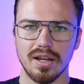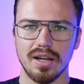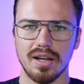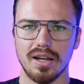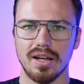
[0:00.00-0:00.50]

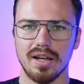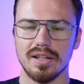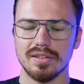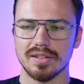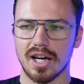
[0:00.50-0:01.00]
Uh,
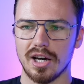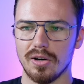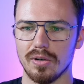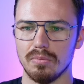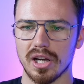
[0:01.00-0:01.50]
and
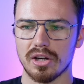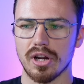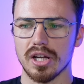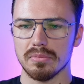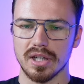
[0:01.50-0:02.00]
now my
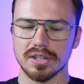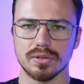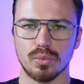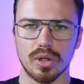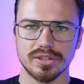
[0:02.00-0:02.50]
grandma is on
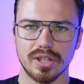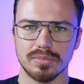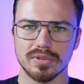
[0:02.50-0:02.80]
WhatsApp.